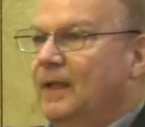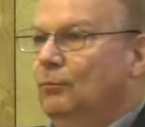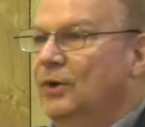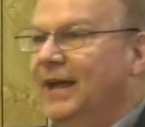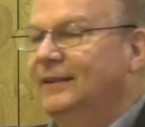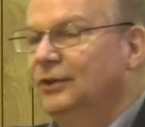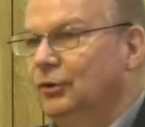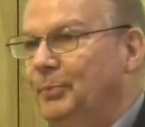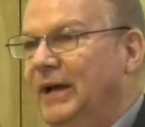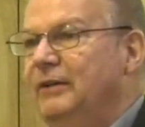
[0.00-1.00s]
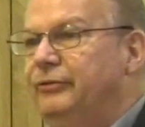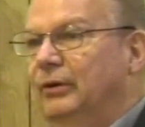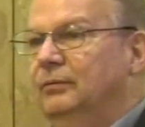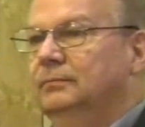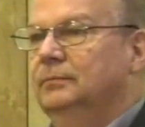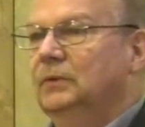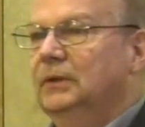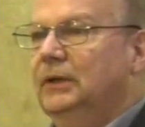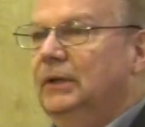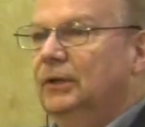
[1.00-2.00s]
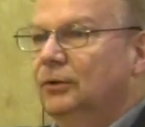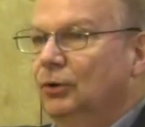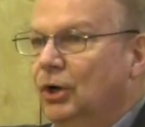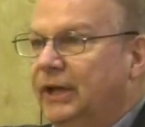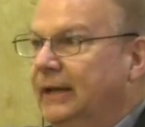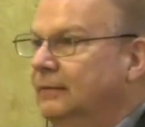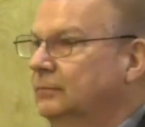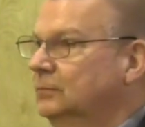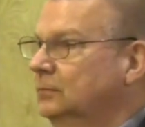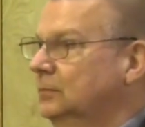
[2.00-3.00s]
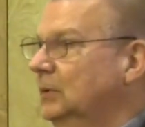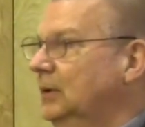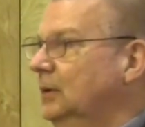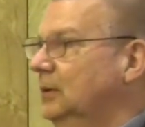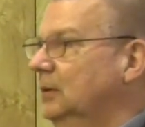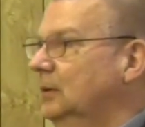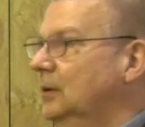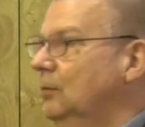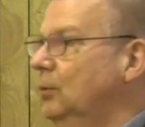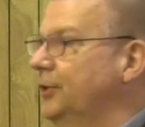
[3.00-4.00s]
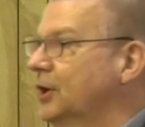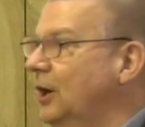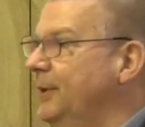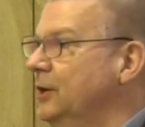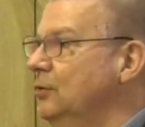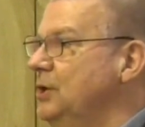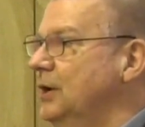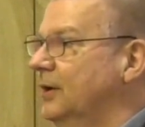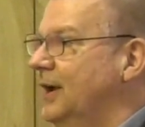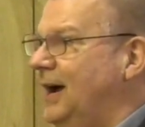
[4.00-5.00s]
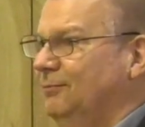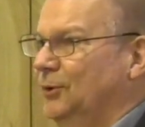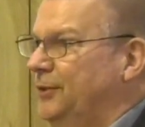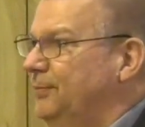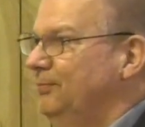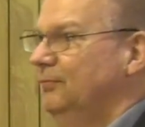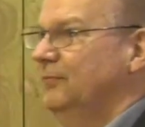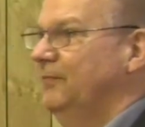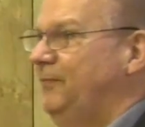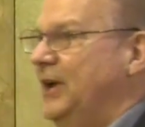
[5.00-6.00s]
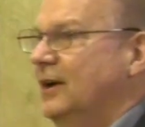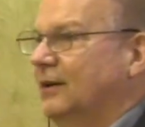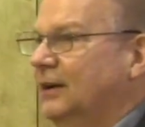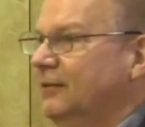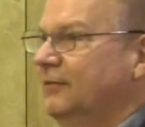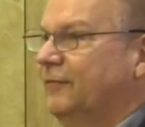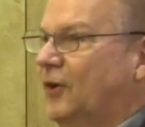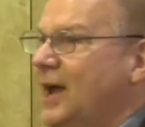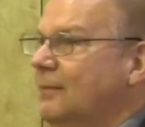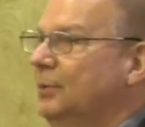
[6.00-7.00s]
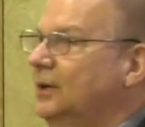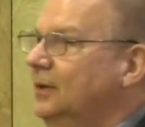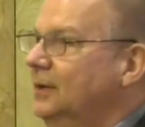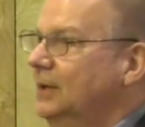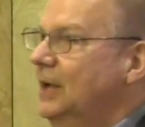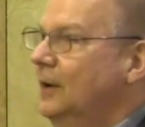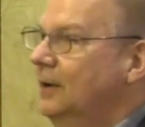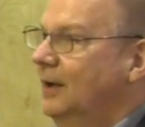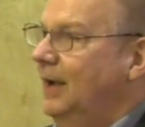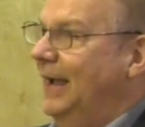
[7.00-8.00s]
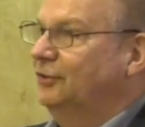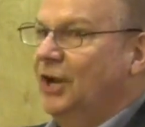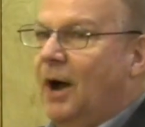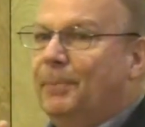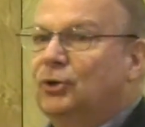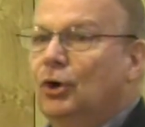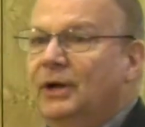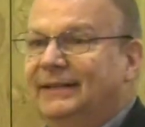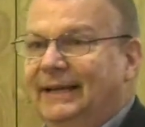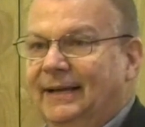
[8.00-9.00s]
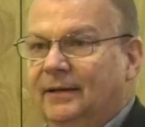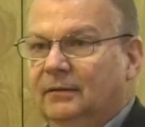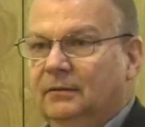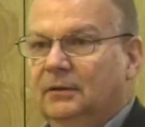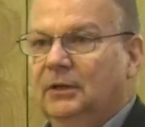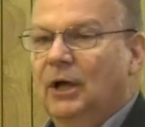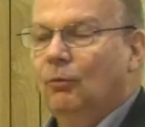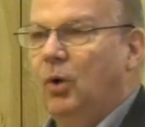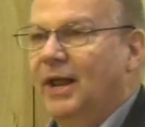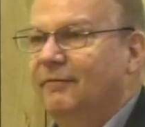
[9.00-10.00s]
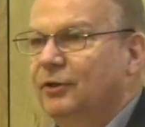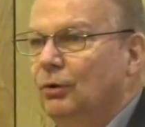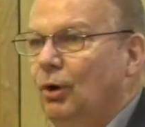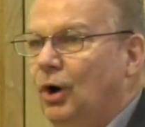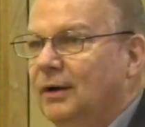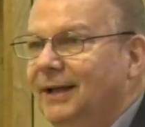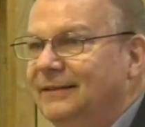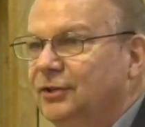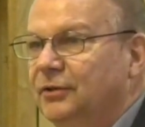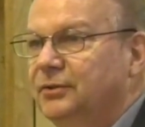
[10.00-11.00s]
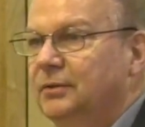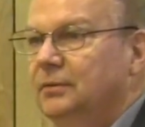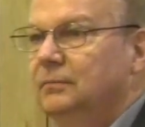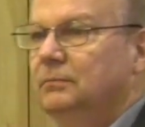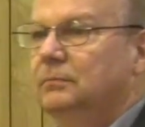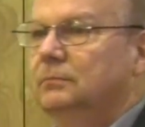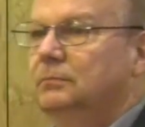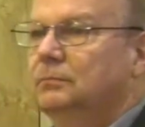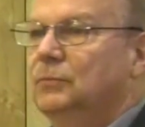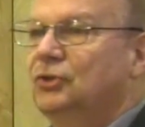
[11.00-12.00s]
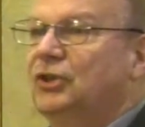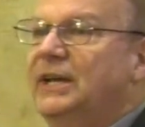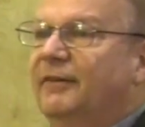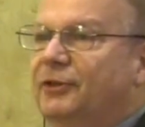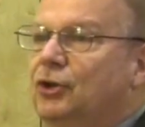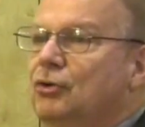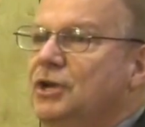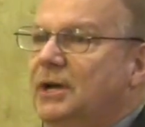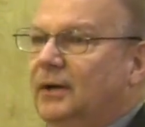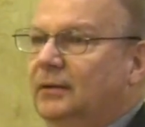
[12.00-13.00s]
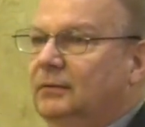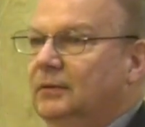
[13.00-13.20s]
with anticipation, looking with the coming new year, not with fear and fret, but as an opportunity. Whatever the Lord lets us see of the new year,